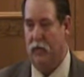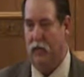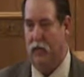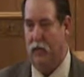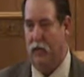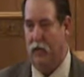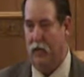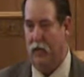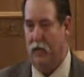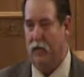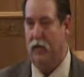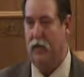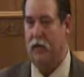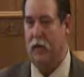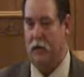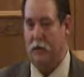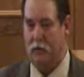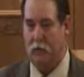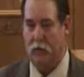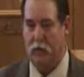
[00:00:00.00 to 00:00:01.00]
And
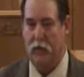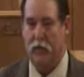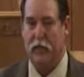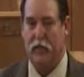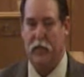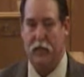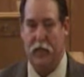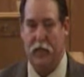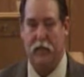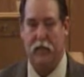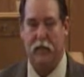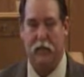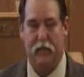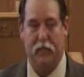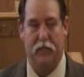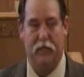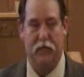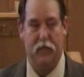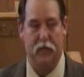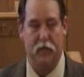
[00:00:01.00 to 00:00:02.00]
I'm really glad to
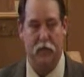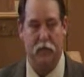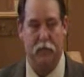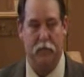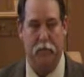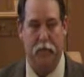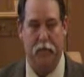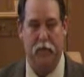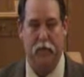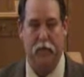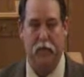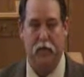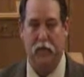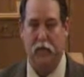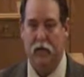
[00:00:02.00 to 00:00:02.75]
see these young men